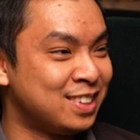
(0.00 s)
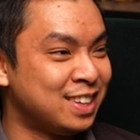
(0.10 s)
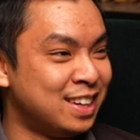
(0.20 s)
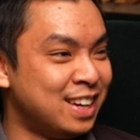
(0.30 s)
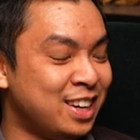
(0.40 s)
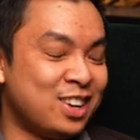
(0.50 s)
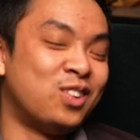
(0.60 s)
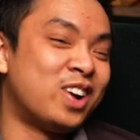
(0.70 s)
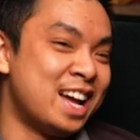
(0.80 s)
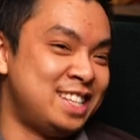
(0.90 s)
dock. You
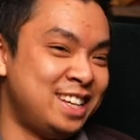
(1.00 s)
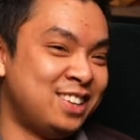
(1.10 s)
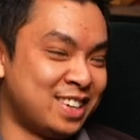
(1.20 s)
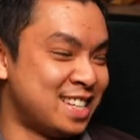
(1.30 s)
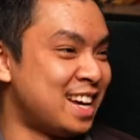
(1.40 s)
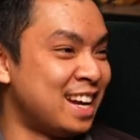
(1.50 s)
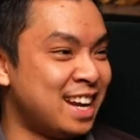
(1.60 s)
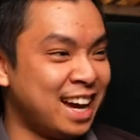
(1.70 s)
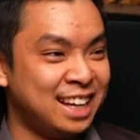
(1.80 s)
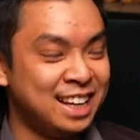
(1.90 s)
know what I did on a
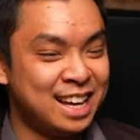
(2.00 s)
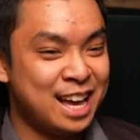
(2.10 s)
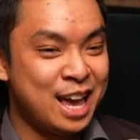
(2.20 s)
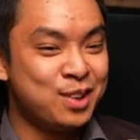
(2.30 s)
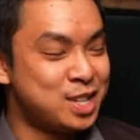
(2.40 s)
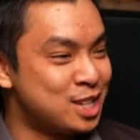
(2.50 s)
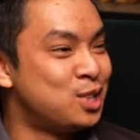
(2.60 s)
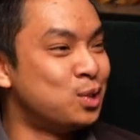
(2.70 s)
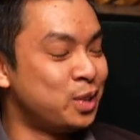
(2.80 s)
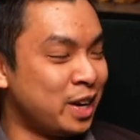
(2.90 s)
Sunday. It was
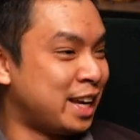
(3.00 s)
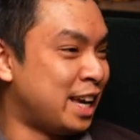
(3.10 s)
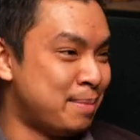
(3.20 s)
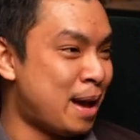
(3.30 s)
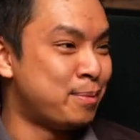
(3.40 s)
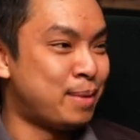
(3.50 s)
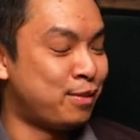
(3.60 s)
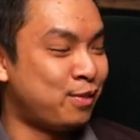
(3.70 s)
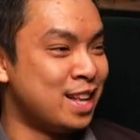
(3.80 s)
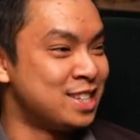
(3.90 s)
just cool. You know, kicking back with
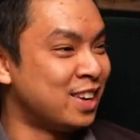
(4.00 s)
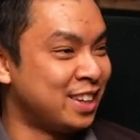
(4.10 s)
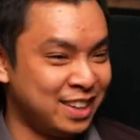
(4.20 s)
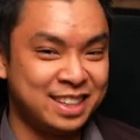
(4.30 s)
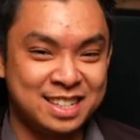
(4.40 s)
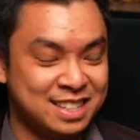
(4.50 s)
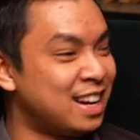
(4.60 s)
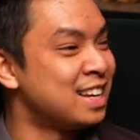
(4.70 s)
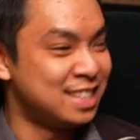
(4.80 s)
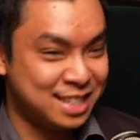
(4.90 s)
my friends, going, you know, this is
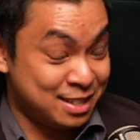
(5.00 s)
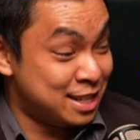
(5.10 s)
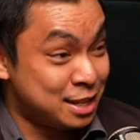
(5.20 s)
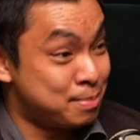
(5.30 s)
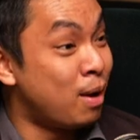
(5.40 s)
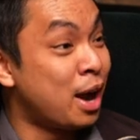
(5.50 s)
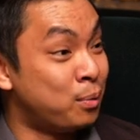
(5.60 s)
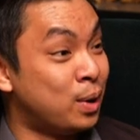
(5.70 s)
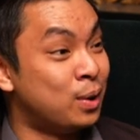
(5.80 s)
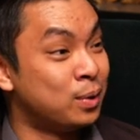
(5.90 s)
guys, this is this is
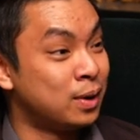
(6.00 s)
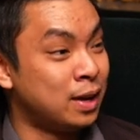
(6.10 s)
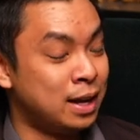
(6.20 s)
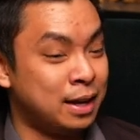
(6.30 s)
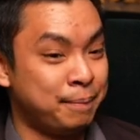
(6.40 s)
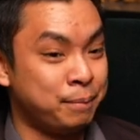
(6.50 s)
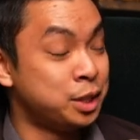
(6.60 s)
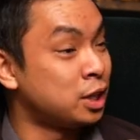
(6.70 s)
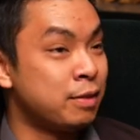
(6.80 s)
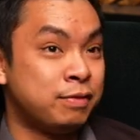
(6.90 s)
my world, um,
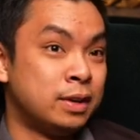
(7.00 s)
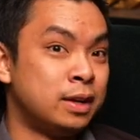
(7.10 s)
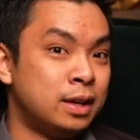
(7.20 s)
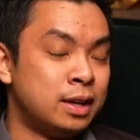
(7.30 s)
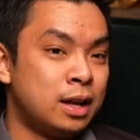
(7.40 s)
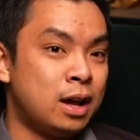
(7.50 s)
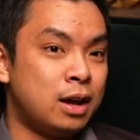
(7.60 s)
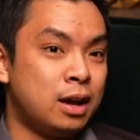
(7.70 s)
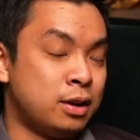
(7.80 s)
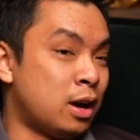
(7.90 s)
awesome. which I've.
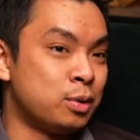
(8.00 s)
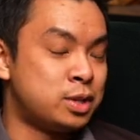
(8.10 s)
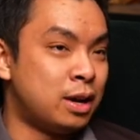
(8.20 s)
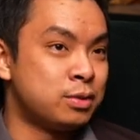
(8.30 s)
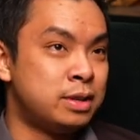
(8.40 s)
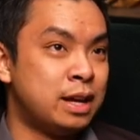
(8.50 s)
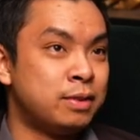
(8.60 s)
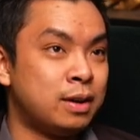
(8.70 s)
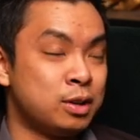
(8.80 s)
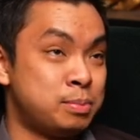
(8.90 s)
You know, I was I was
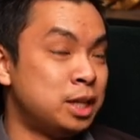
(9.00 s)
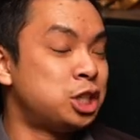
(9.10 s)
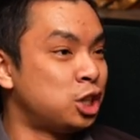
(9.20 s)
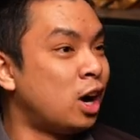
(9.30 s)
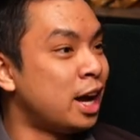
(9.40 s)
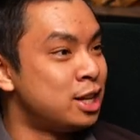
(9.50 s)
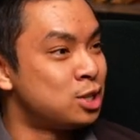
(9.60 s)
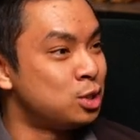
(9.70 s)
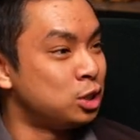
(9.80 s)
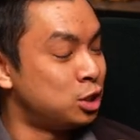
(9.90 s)
never I was a bit shy
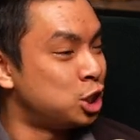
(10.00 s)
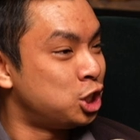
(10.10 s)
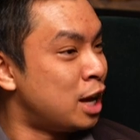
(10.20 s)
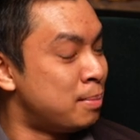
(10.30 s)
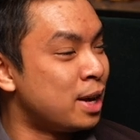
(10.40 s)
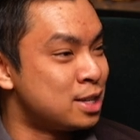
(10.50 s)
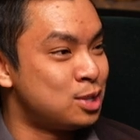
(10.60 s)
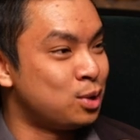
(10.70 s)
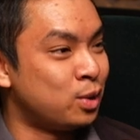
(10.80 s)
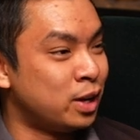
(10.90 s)
to to share my
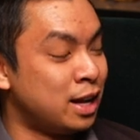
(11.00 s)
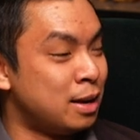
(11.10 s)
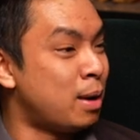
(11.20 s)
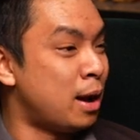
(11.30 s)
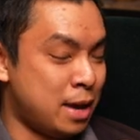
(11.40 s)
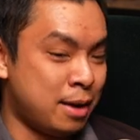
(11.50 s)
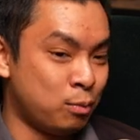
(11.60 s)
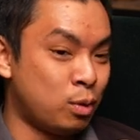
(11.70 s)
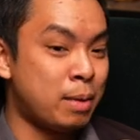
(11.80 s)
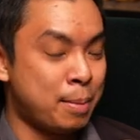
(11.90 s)
story and
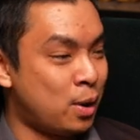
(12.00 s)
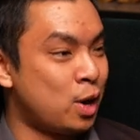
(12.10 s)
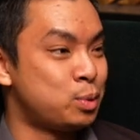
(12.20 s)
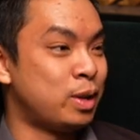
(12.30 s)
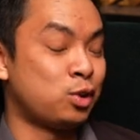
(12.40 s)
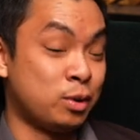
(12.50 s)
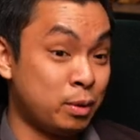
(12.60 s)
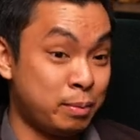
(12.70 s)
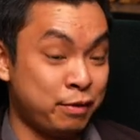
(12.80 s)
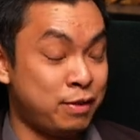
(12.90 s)
and what my parents went through
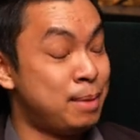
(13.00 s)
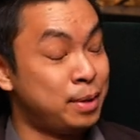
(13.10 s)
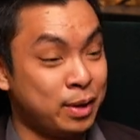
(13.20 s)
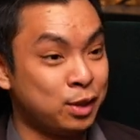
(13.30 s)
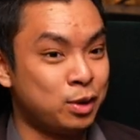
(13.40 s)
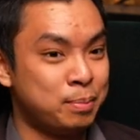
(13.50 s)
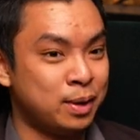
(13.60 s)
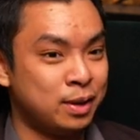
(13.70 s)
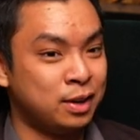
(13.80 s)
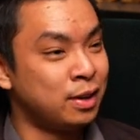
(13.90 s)
and what my family went through,
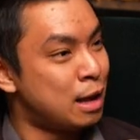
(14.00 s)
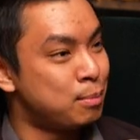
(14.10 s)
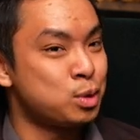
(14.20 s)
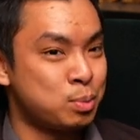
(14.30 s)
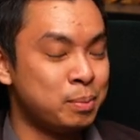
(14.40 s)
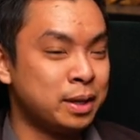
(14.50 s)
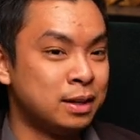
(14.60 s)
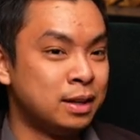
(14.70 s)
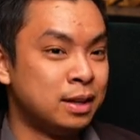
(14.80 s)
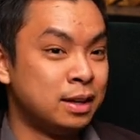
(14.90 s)
but you know that was
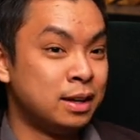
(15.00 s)
probably